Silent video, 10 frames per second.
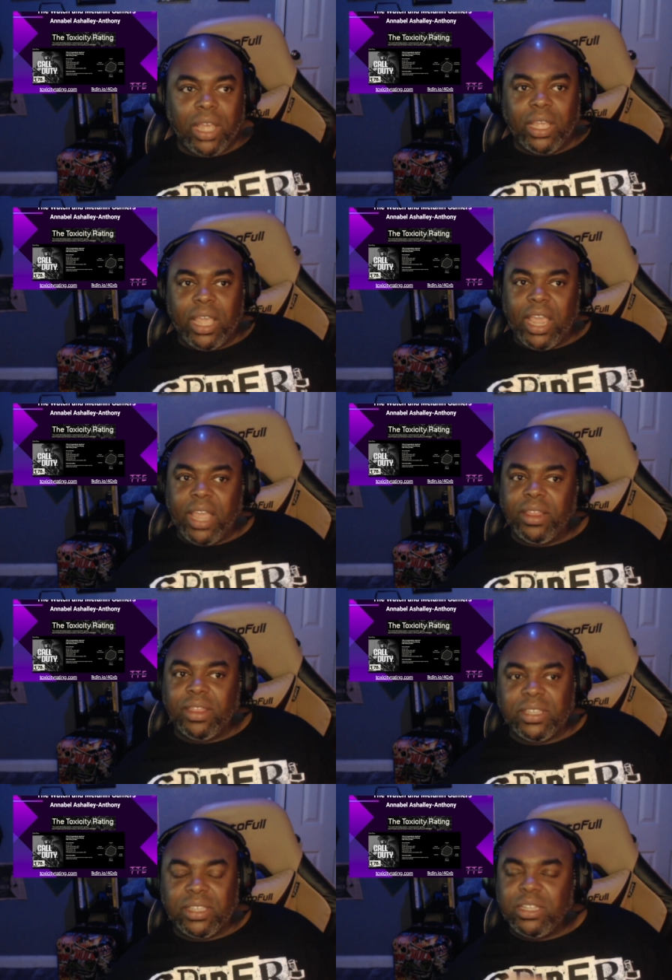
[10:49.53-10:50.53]
And
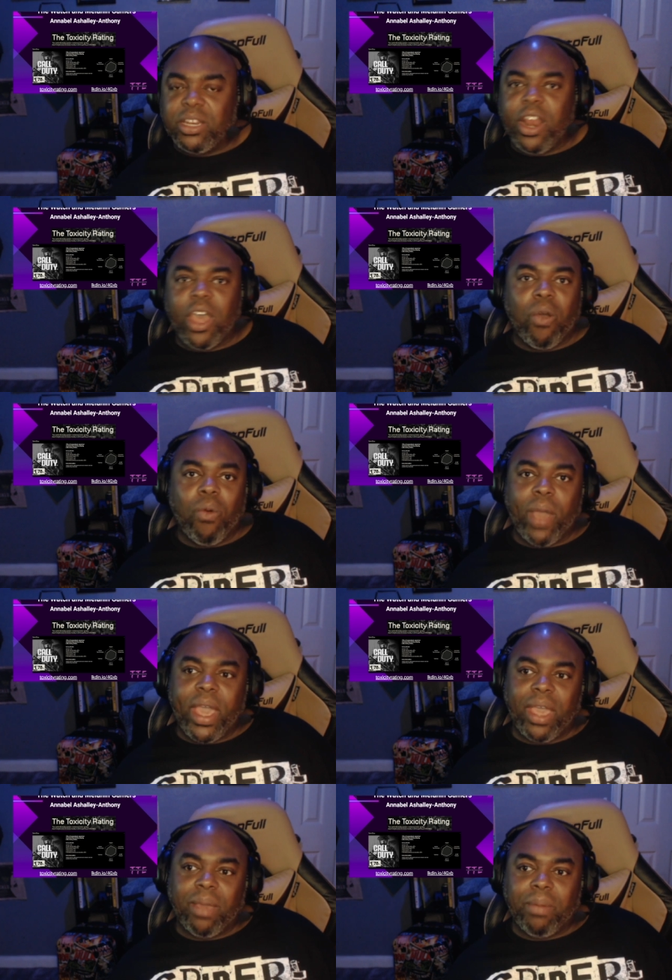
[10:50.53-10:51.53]
this is no
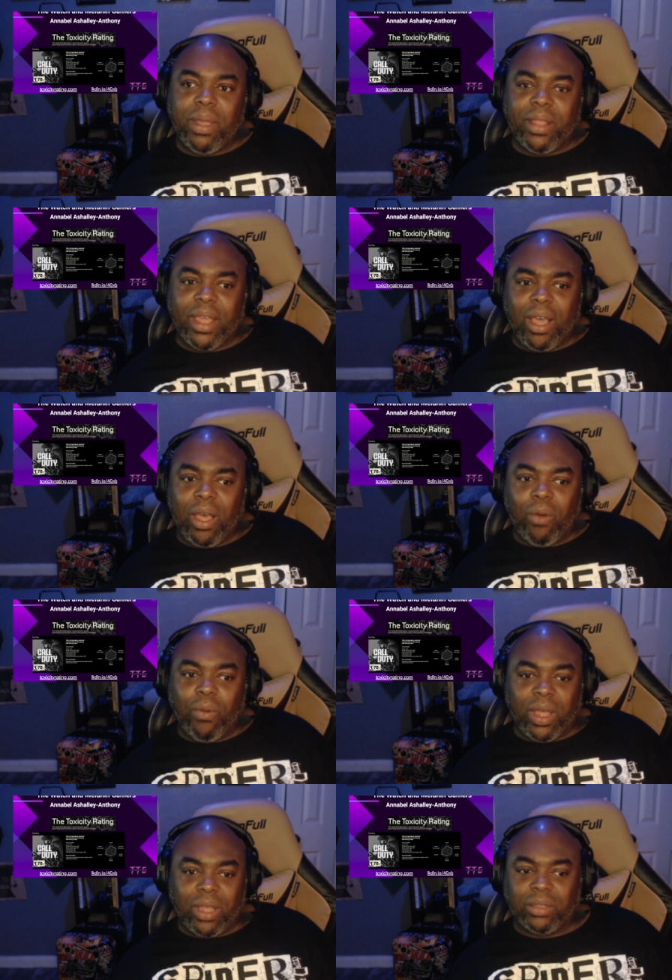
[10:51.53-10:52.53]
way meaning that, oh,
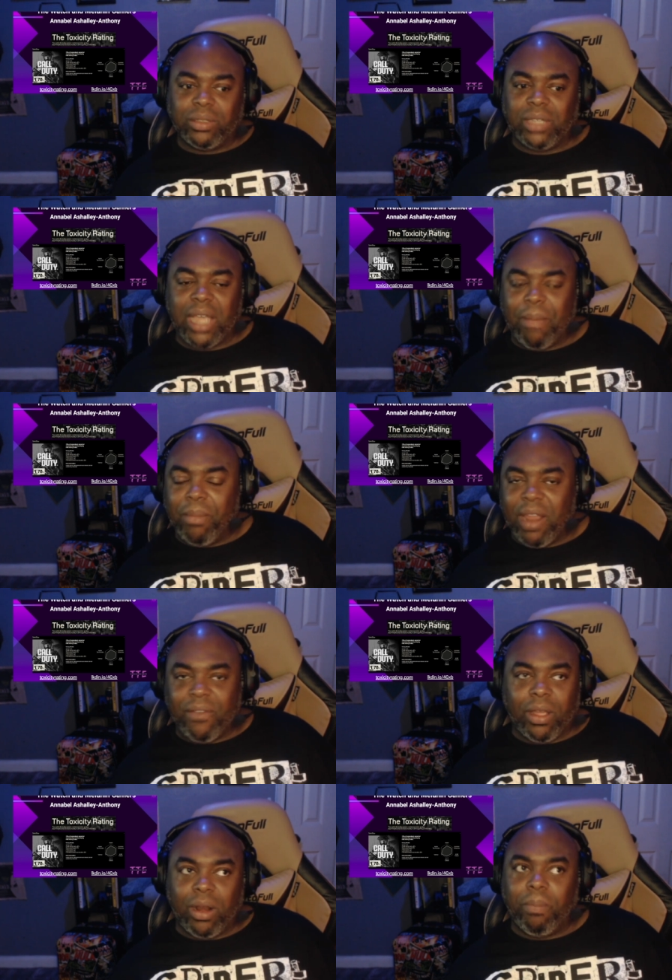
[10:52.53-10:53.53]
well, I'm never
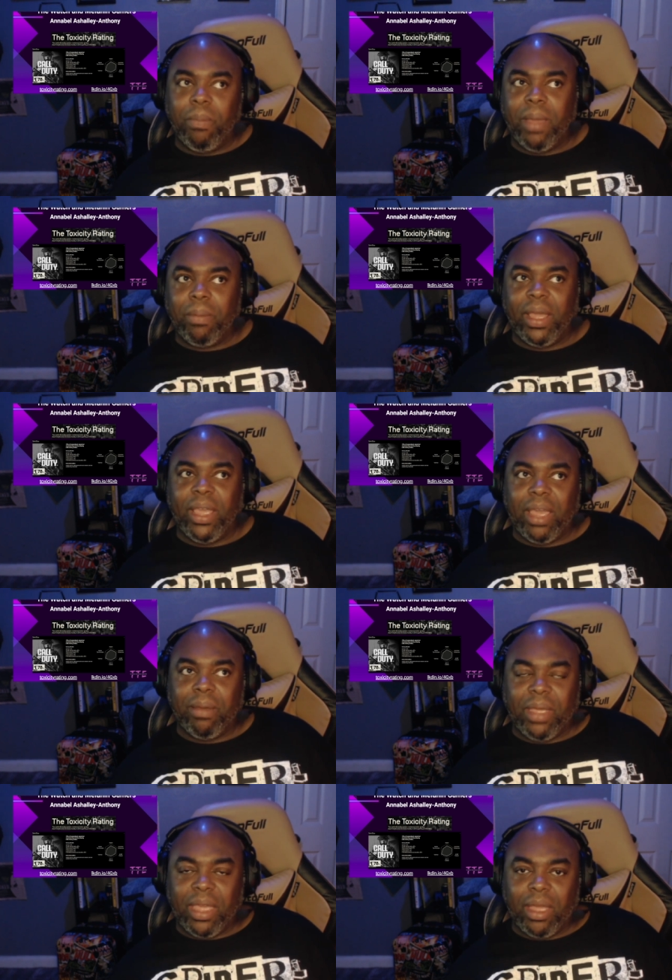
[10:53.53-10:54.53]
going to play a game
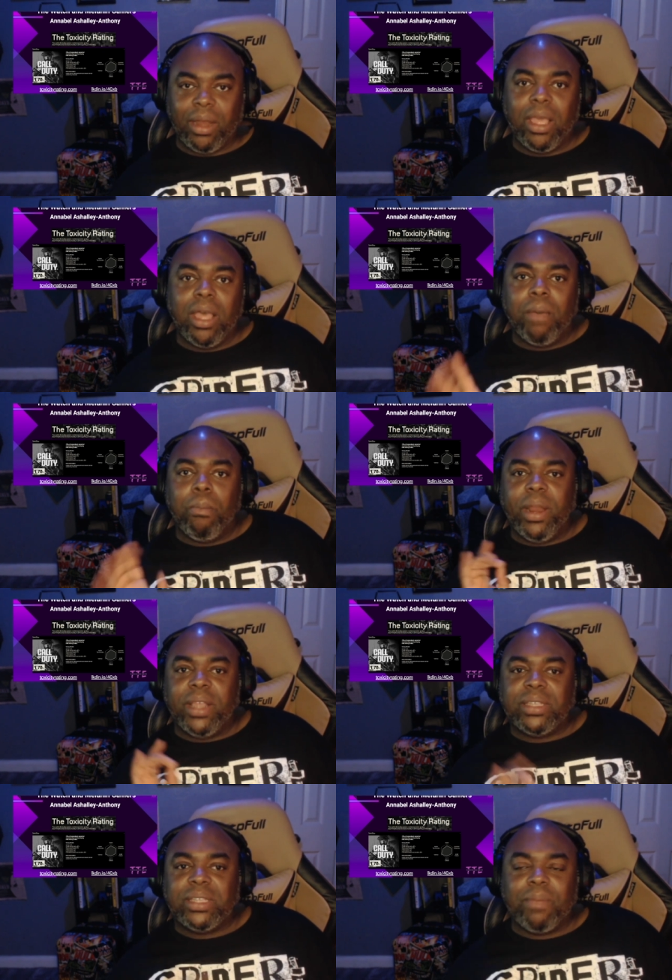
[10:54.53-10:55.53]
again. But it's
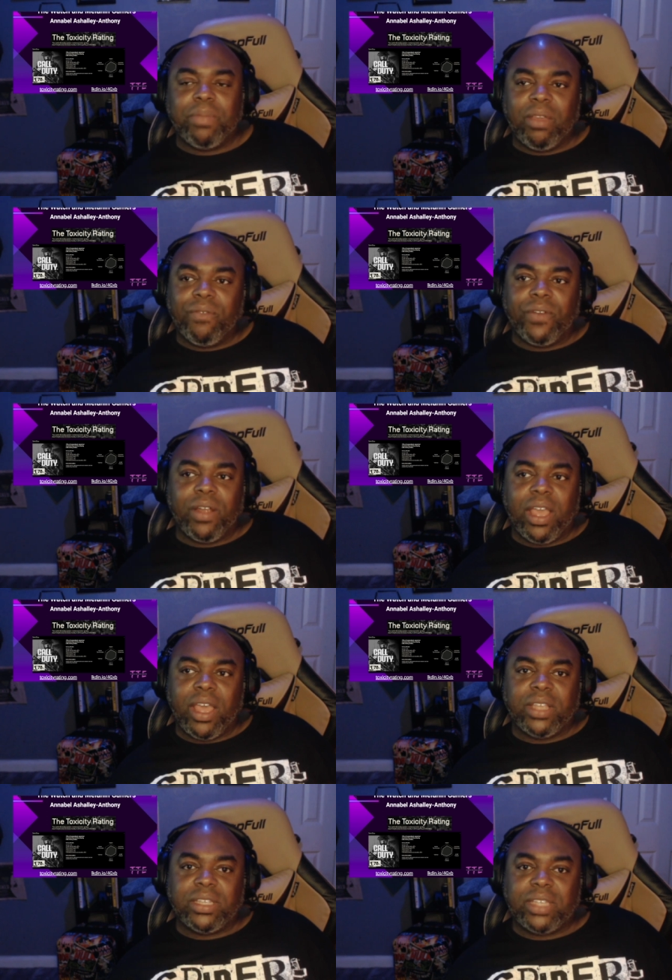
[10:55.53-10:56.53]
something for
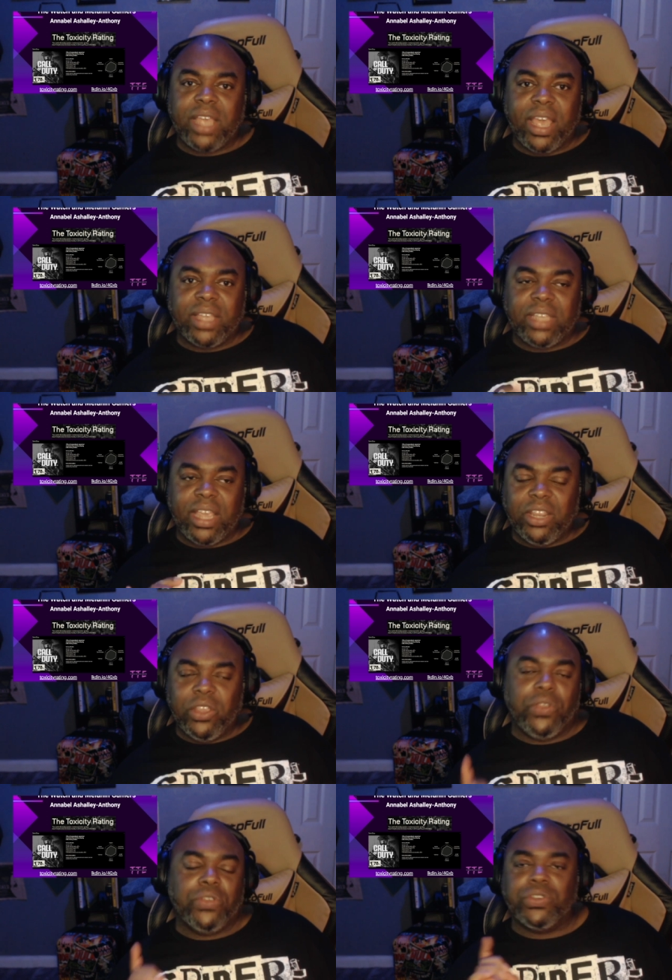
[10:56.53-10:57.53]
us as end
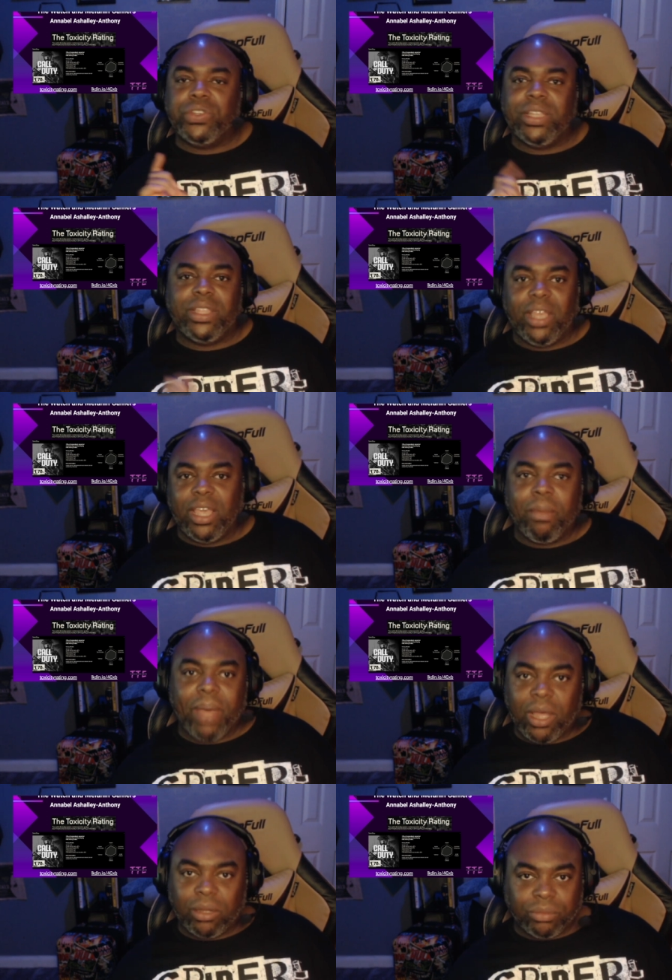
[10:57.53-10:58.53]
users to think
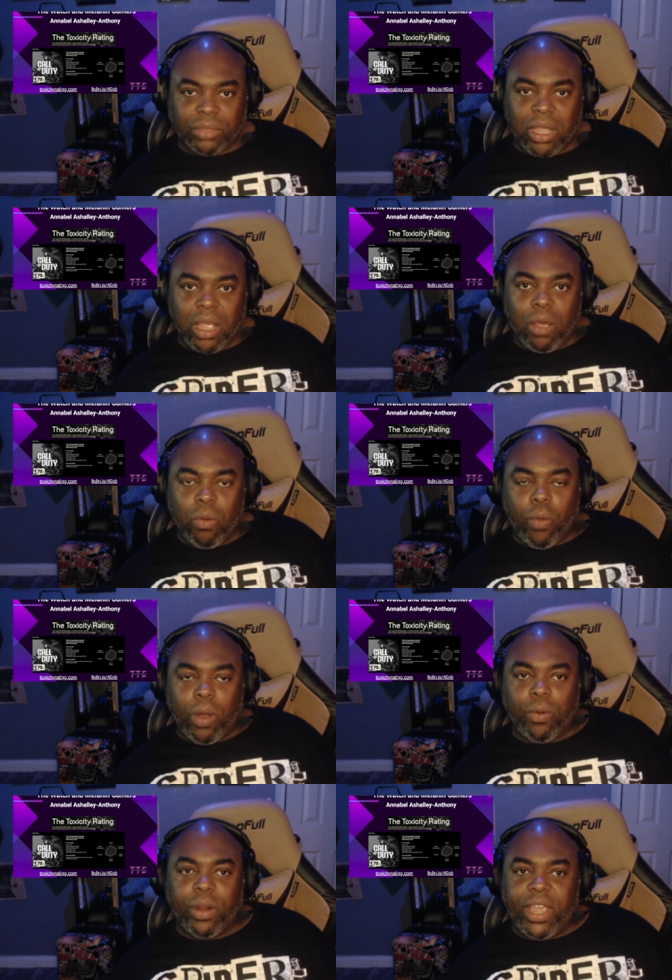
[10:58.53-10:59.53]
about when
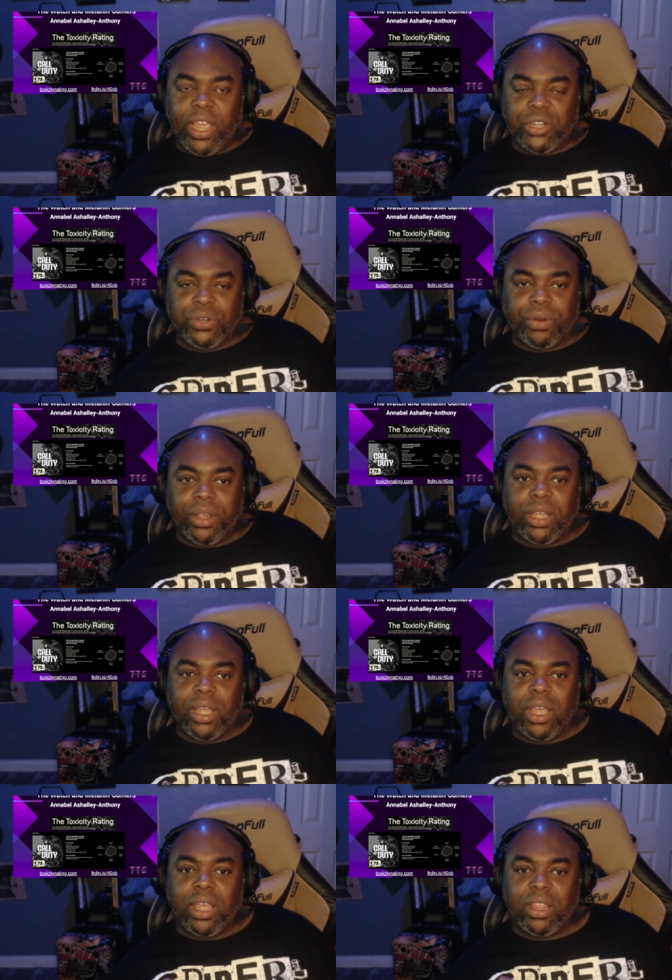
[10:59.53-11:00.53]
we're entering
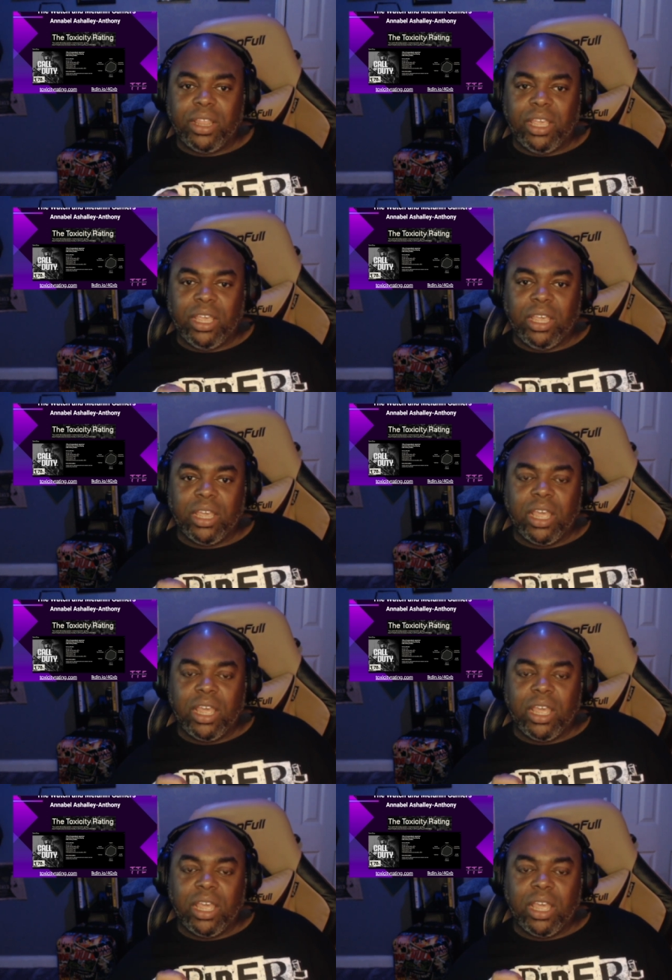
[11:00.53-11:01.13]
the